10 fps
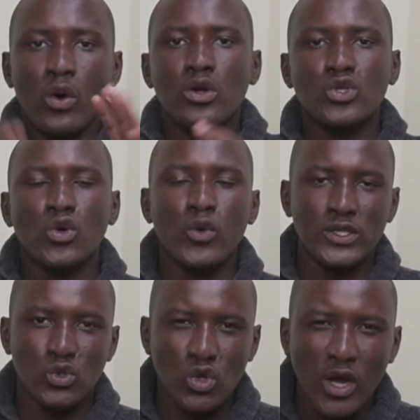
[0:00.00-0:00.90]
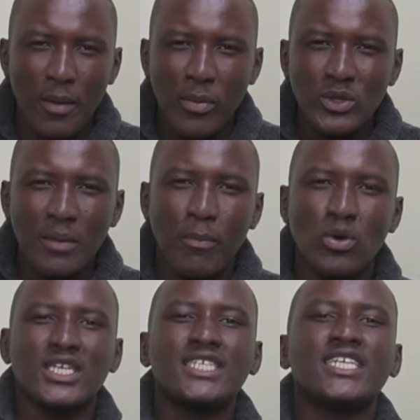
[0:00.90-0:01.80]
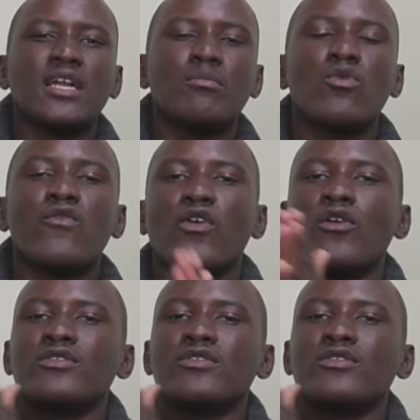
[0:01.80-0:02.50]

We're also going to talk about the potential move